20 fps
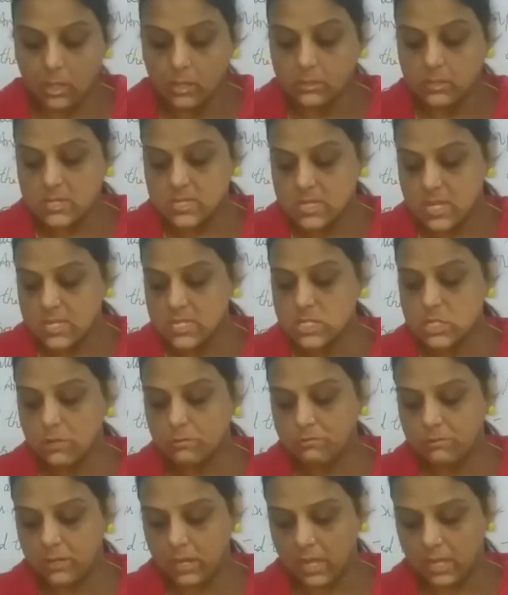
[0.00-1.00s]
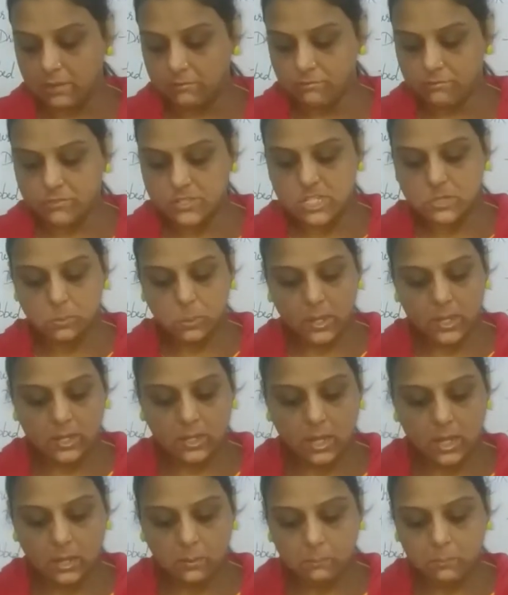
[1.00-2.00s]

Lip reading: The sense of life springing